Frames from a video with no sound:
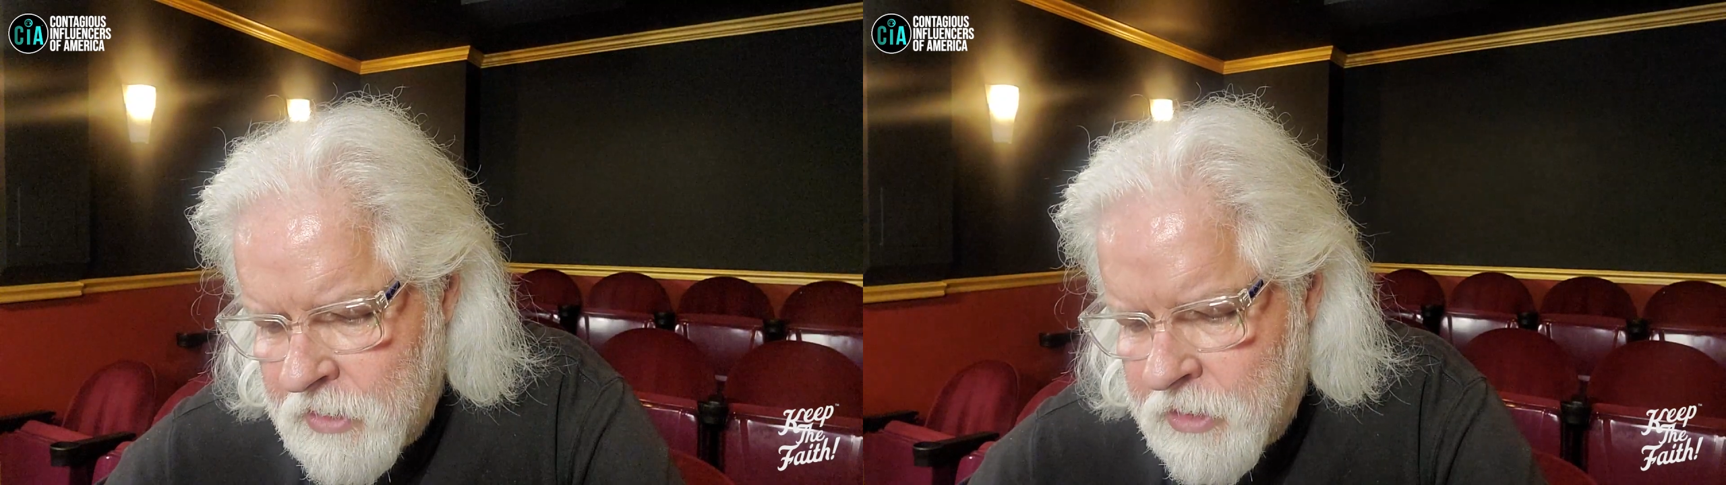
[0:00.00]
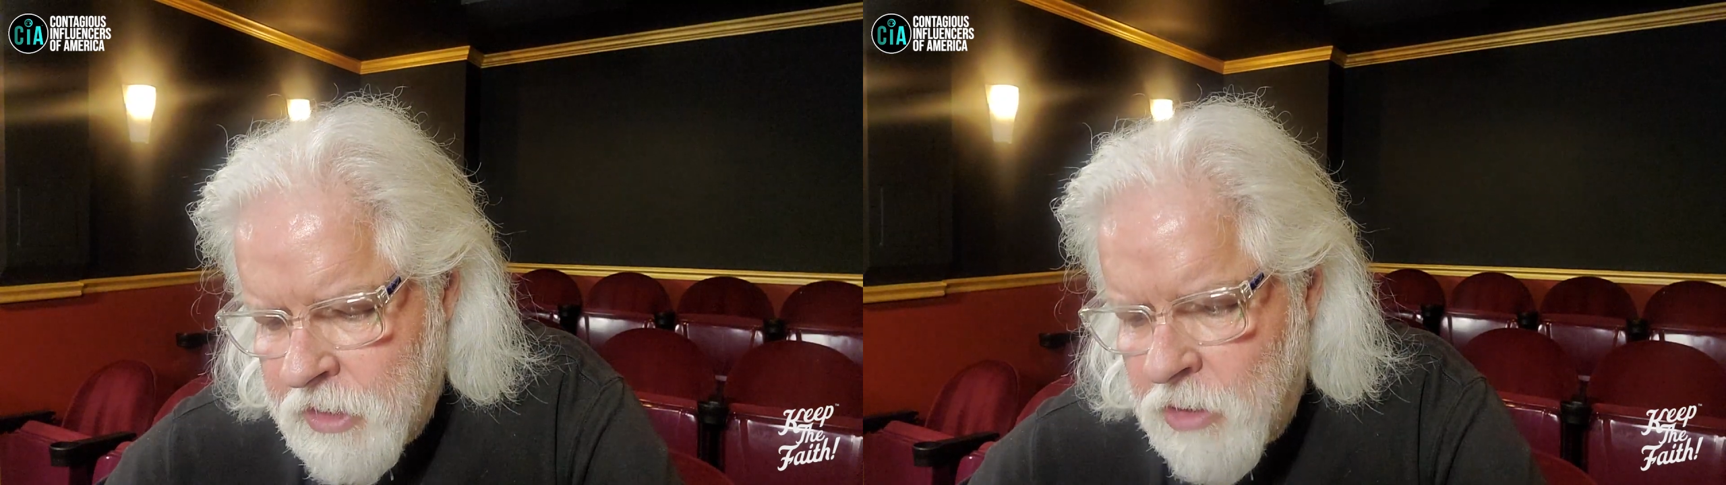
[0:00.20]

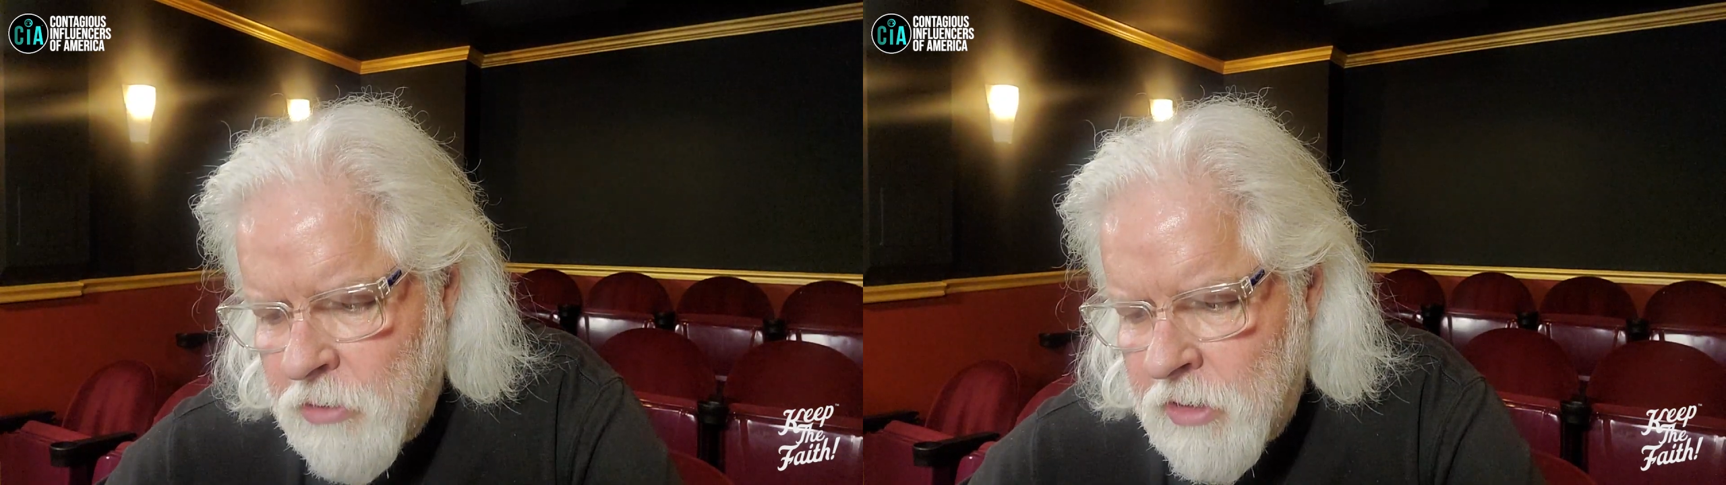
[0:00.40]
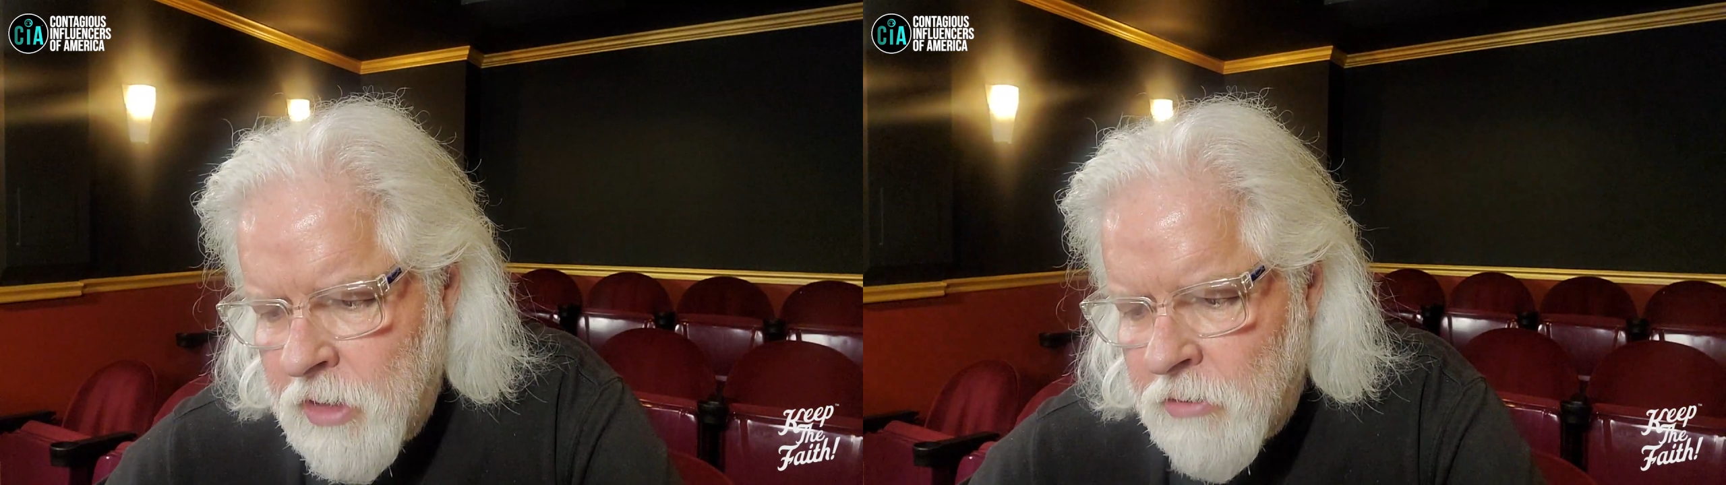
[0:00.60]
go
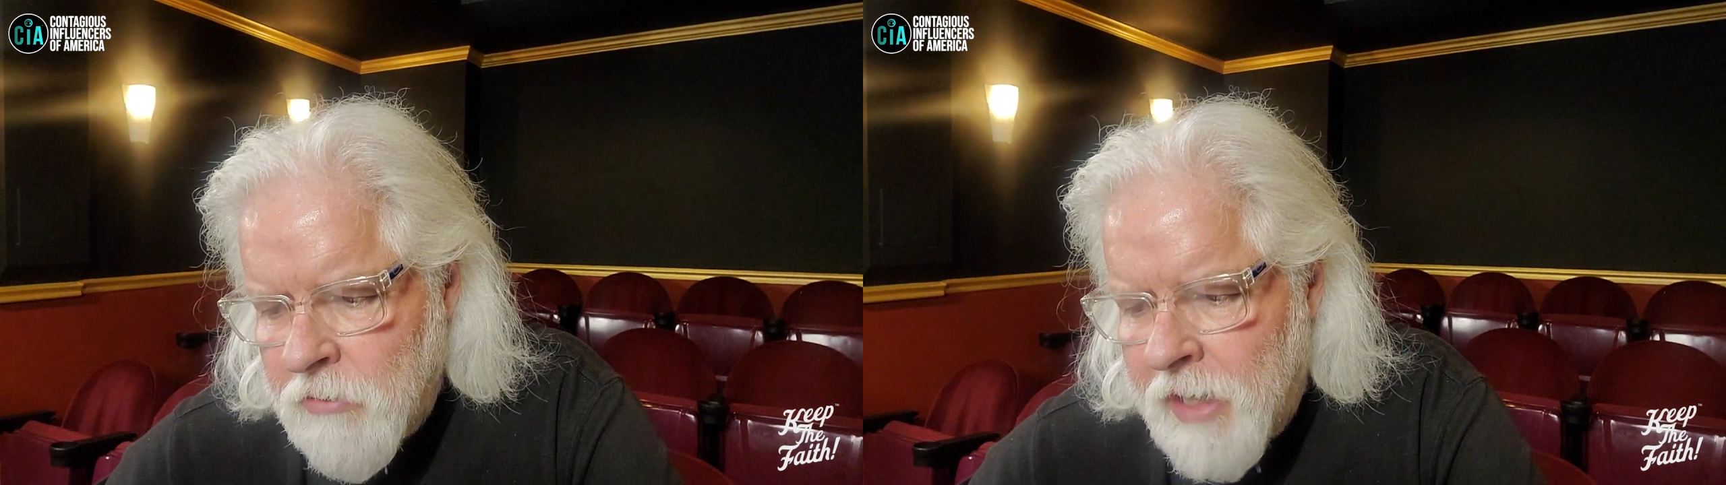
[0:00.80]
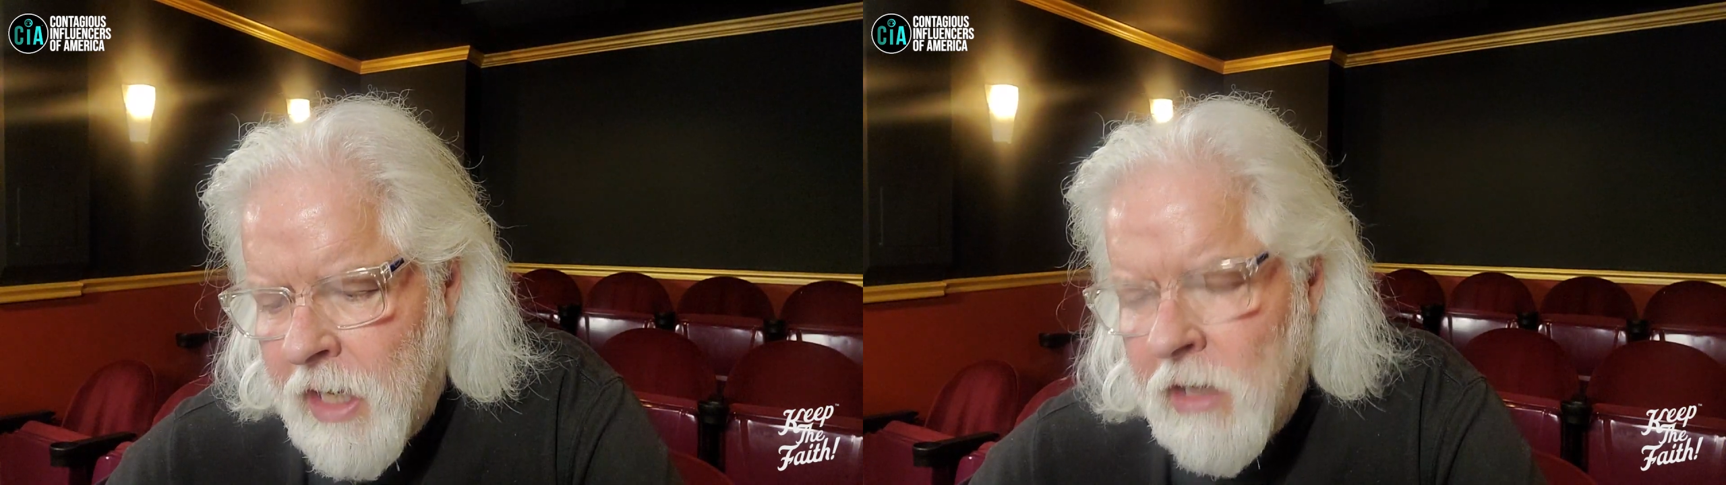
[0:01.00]
another
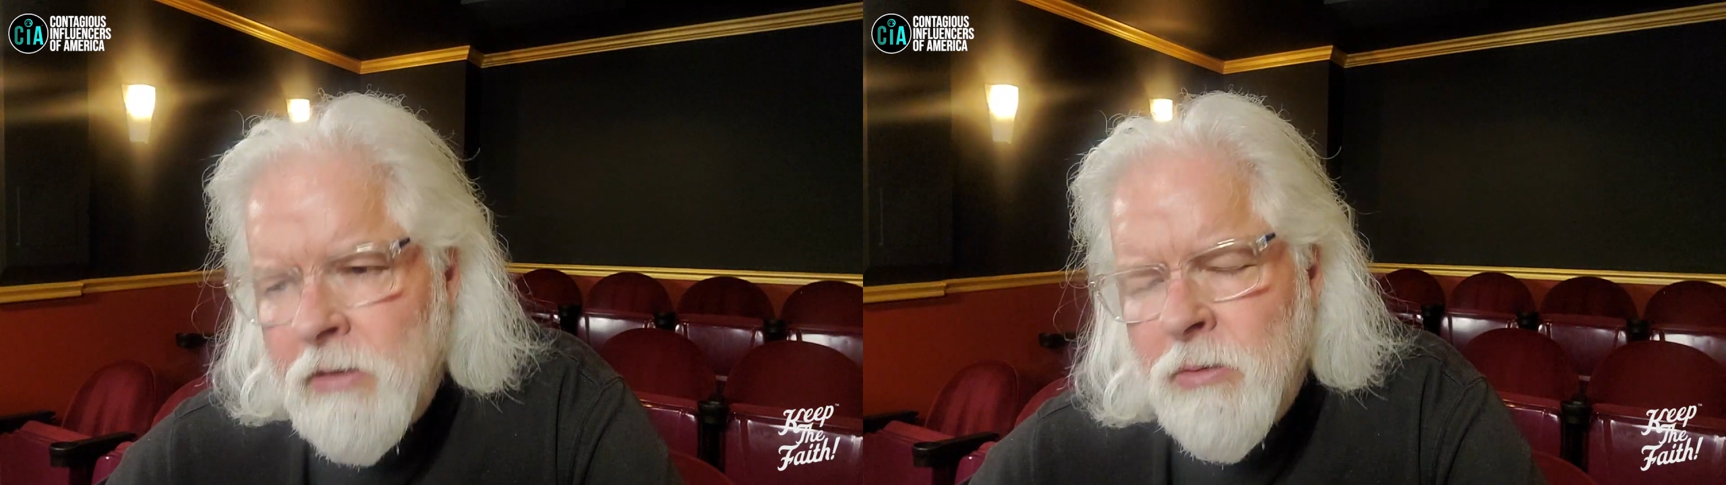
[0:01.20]
route.